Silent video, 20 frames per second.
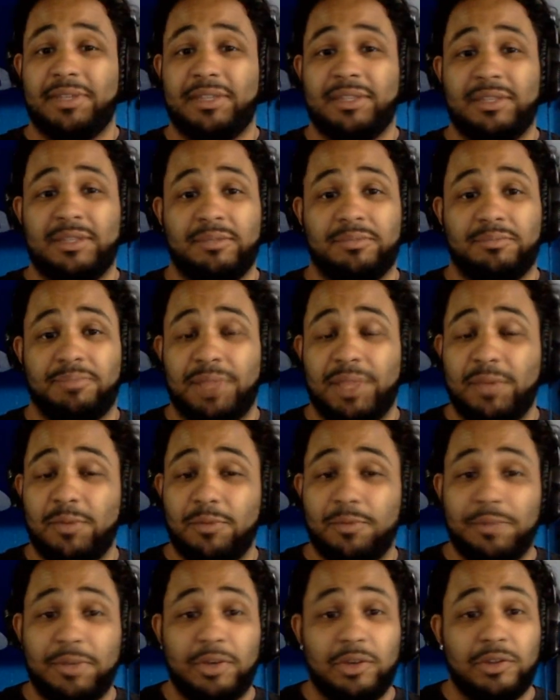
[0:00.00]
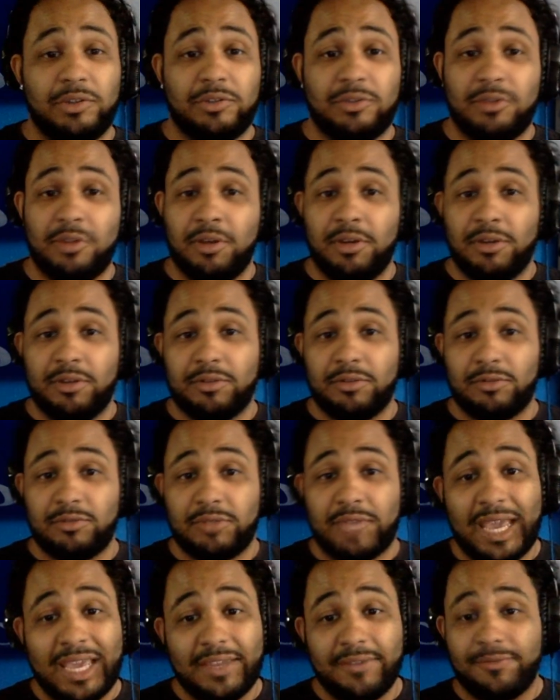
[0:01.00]
play with me on
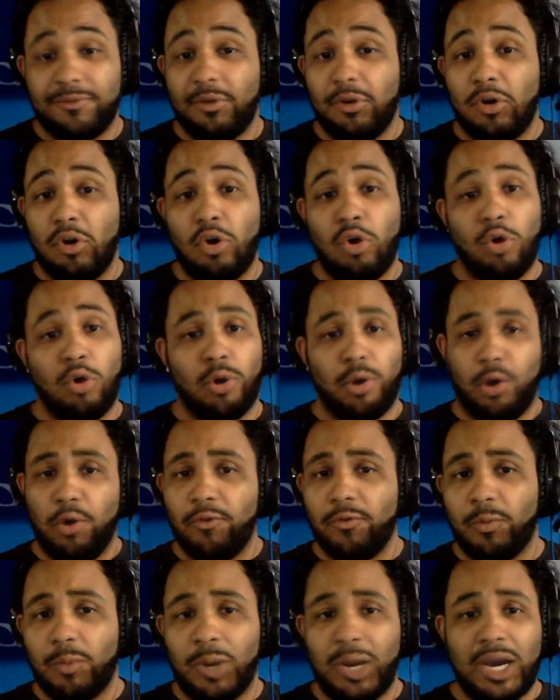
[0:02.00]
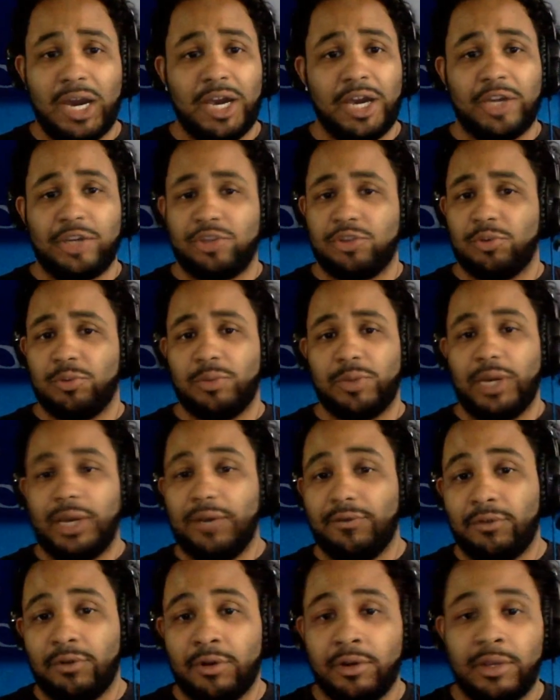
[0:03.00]
Titanfall or Overwatch or
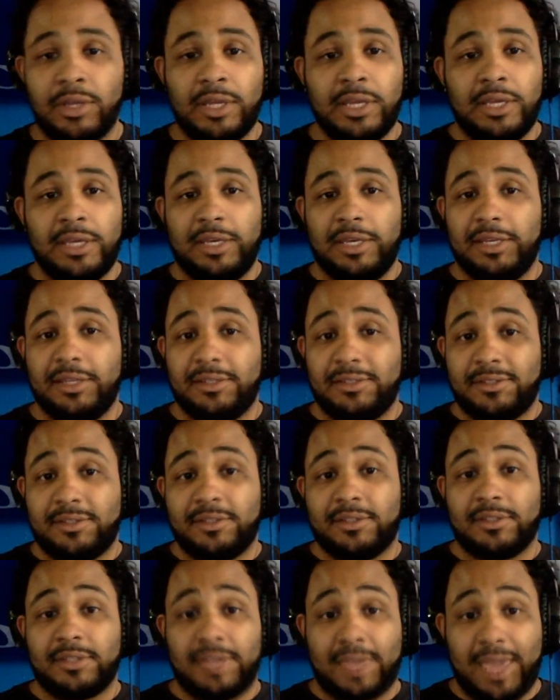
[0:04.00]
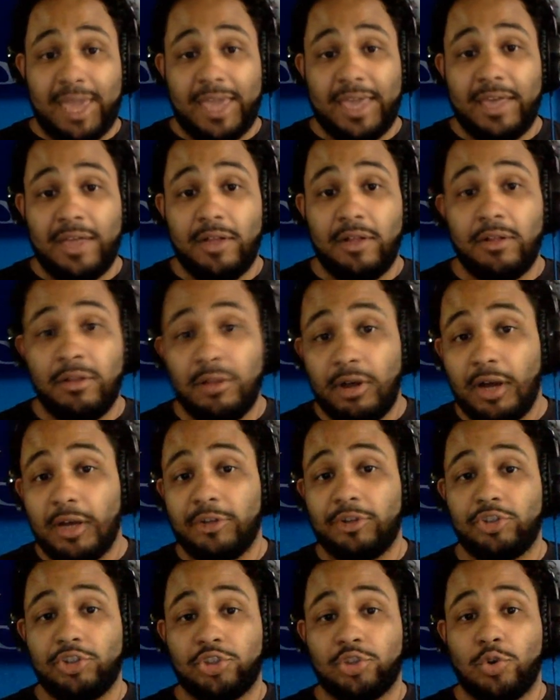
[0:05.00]
whatever, it's Cahill
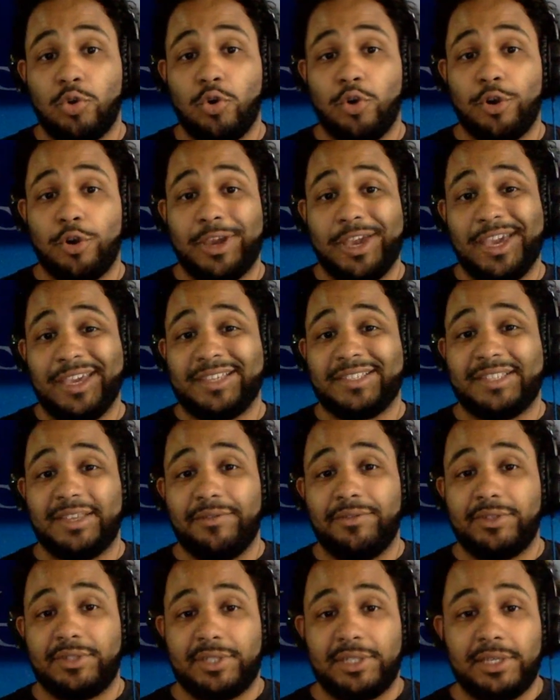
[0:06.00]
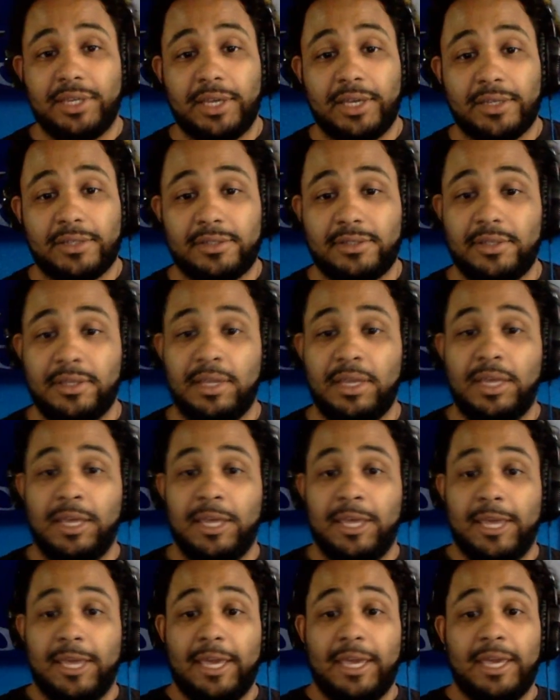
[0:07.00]
underscore X17X.
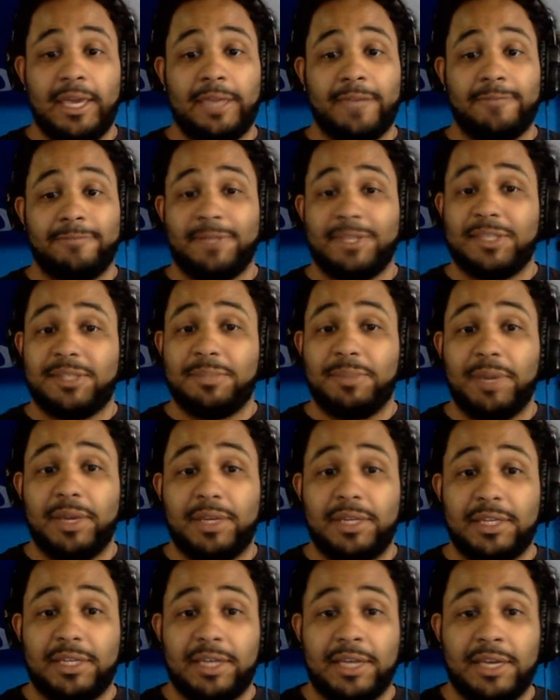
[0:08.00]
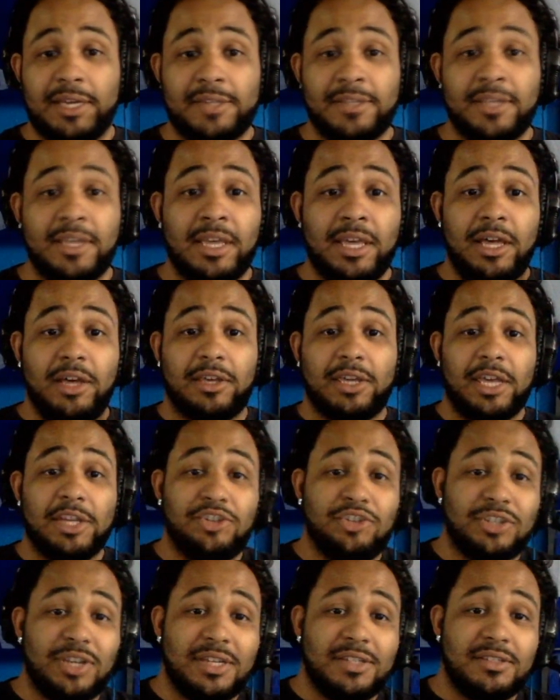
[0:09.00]
And that's about it, guys. I'll catch
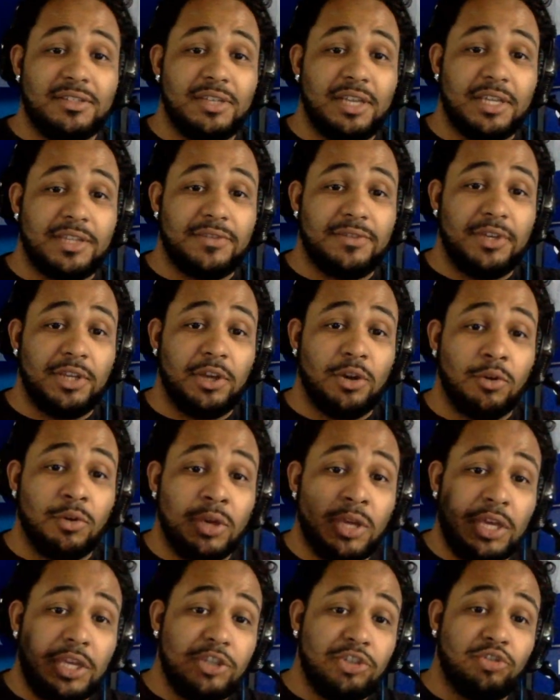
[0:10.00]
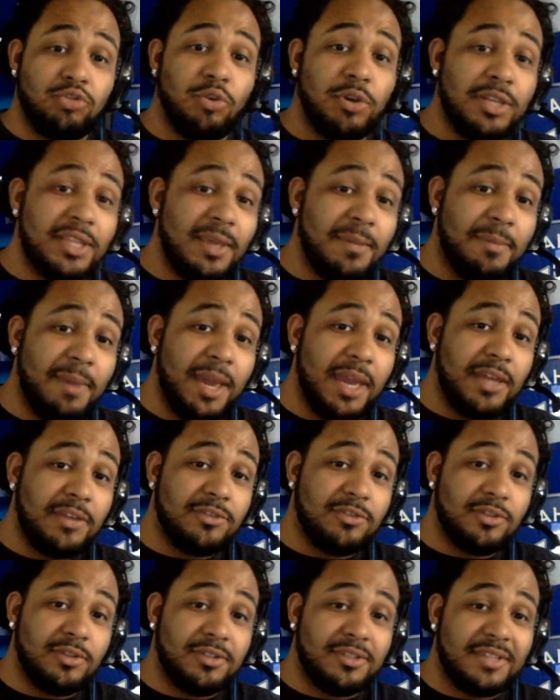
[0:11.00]
you guys in the next video. Enjoy that match
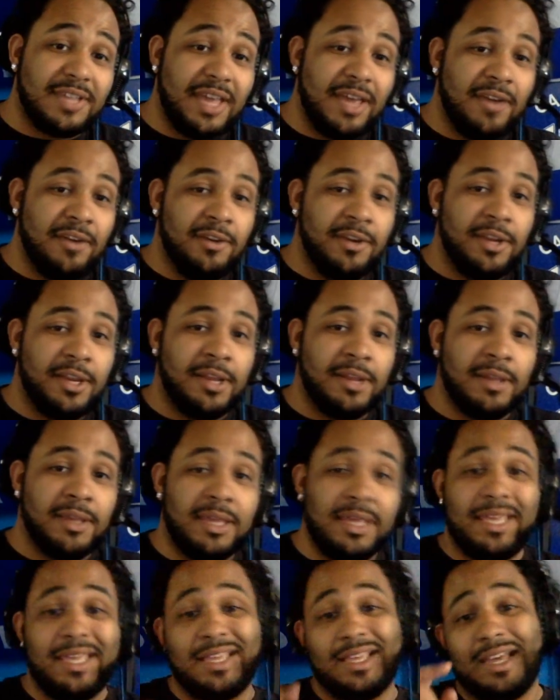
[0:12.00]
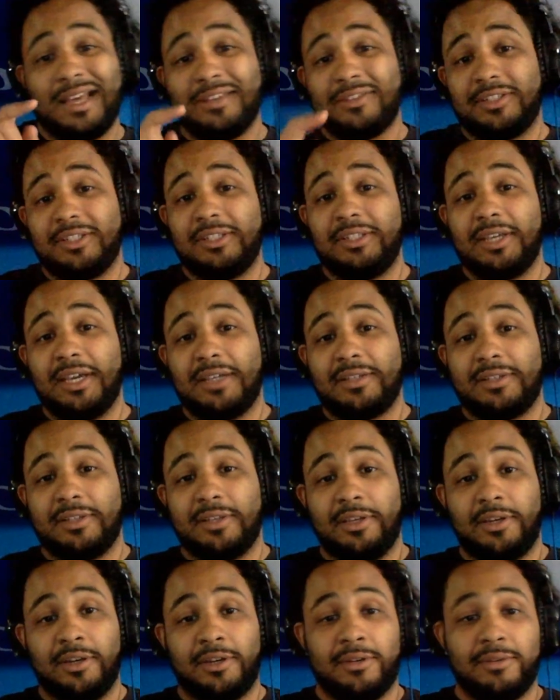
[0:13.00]
on Saturday. I'll see you guys
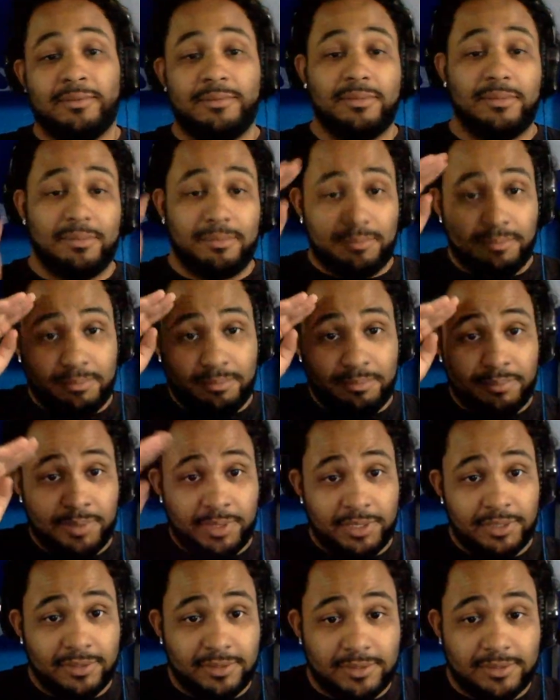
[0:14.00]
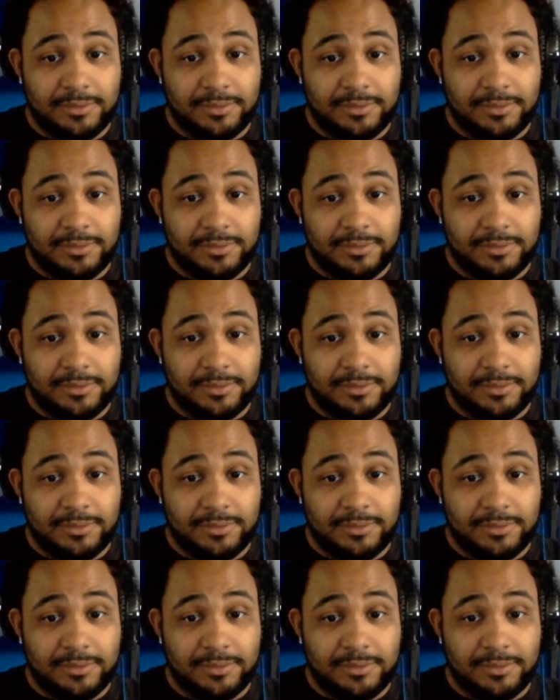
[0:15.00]
later. Peace.